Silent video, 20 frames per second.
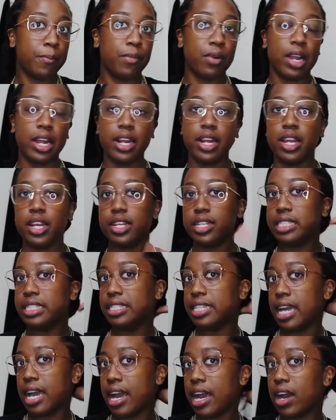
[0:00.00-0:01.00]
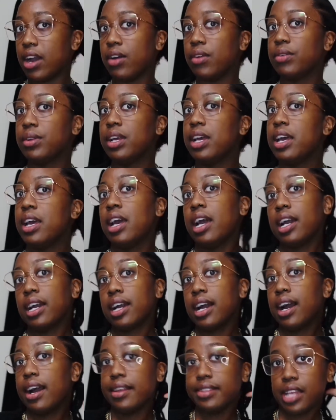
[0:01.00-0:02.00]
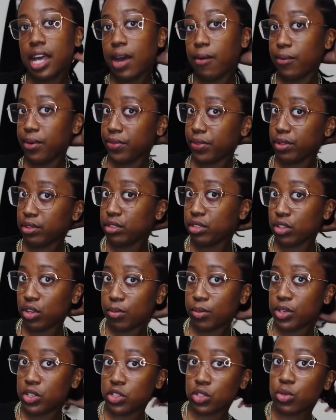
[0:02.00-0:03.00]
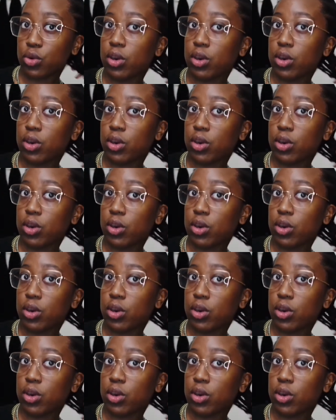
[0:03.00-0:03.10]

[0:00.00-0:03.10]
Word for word: braided down. Guys, I went through so much